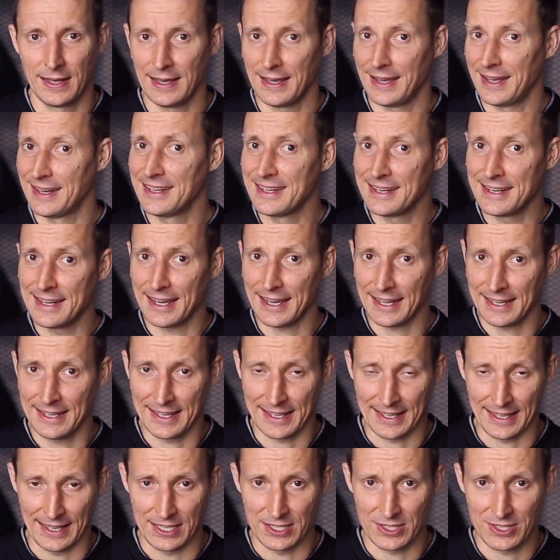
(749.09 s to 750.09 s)
And in any
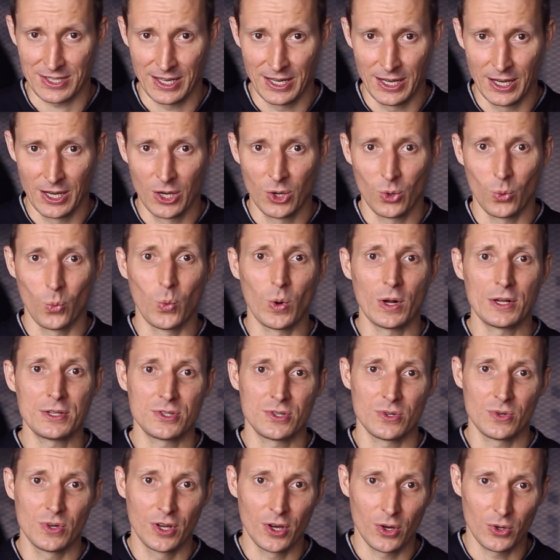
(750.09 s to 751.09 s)
case, once
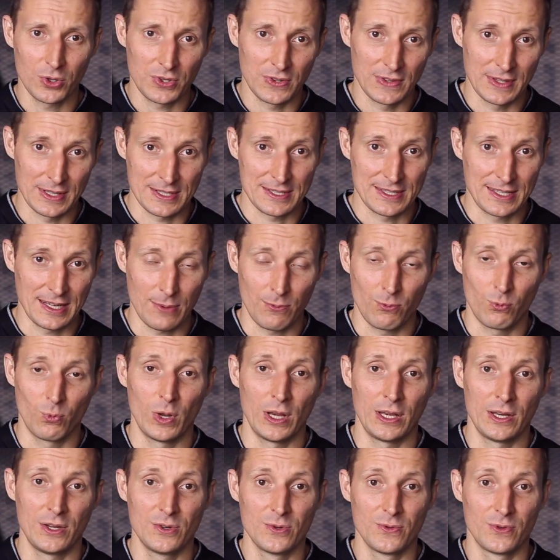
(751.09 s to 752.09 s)
you go to the step
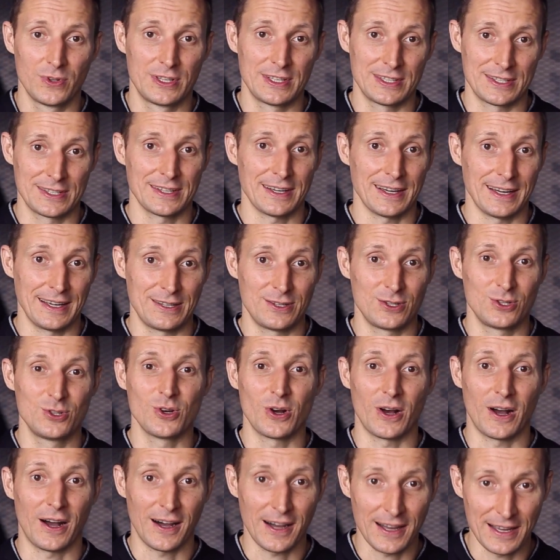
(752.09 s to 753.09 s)
when you decide to
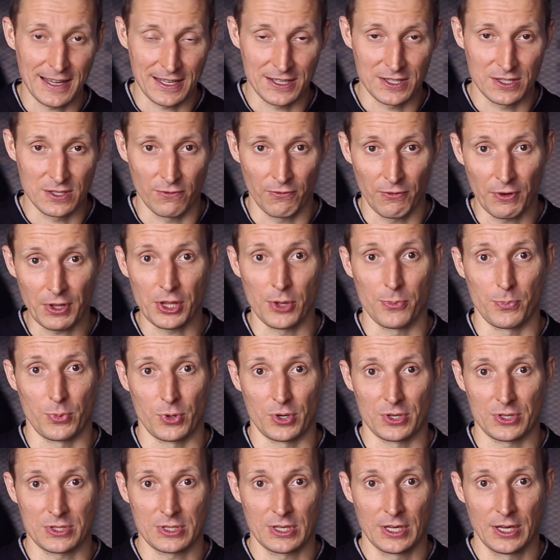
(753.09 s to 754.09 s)
hire
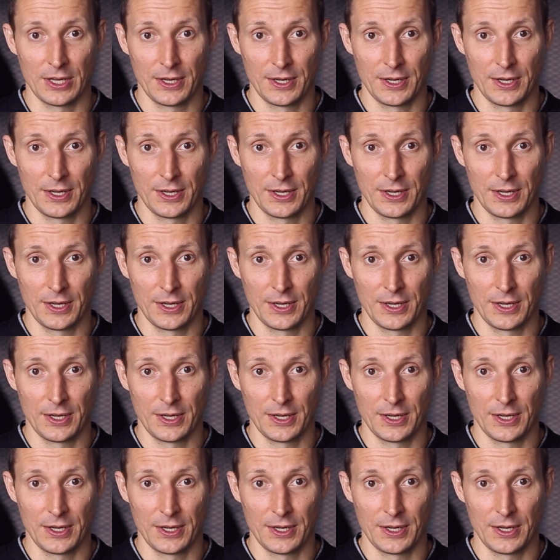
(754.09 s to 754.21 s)
developers,